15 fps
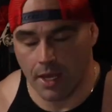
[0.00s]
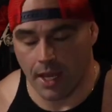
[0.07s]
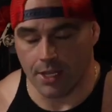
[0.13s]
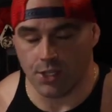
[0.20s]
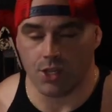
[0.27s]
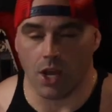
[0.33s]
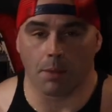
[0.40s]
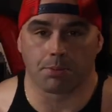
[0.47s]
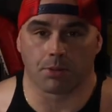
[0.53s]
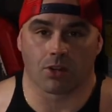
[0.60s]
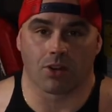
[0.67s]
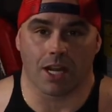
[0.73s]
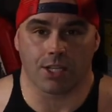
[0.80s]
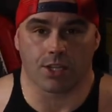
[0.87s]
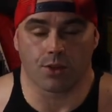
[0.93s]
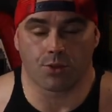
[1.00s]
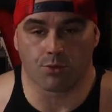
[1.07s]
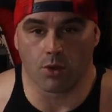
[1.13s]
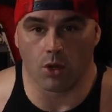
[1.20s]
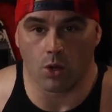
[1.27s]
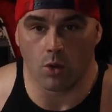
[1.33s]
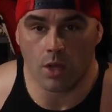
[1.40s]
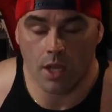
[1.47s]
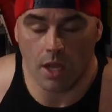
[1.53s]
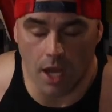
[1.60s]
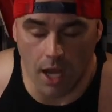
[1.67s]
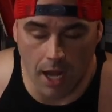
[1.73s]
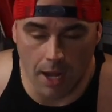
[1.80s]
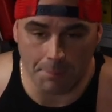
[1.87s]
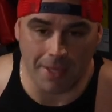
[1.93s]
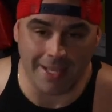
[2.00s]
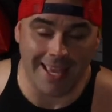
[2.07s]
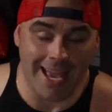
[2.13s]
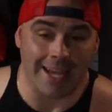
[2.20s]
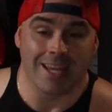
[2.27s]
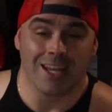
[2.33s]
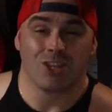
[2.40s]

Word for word: and start progressing through. Um, again,